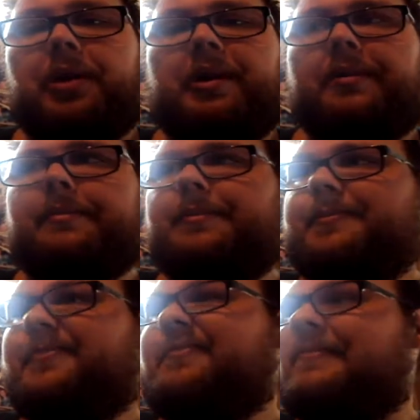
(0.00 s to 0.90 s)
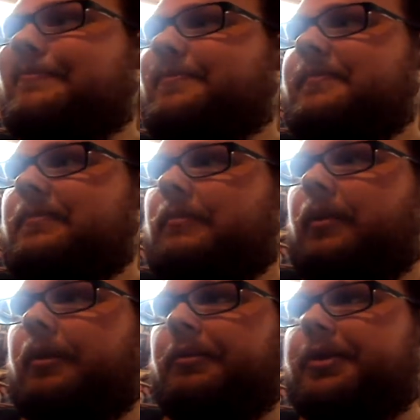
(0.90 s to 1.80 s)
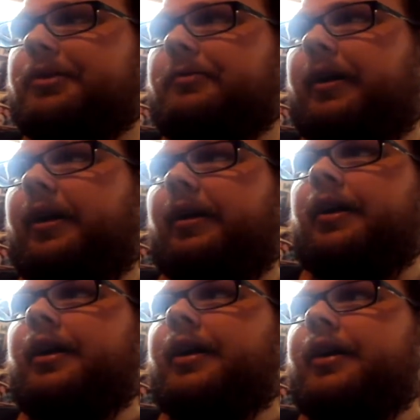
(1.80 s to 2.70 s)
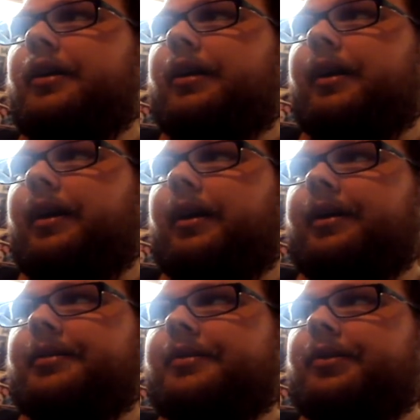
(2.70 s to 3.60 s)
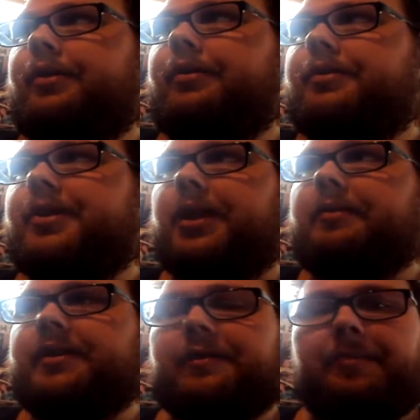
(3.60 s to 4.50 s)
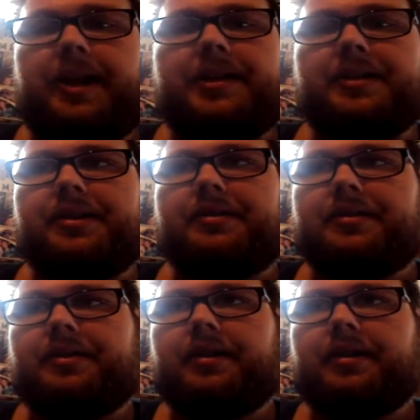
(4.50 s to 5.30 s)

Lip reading: print, which is where 2 sequence of pages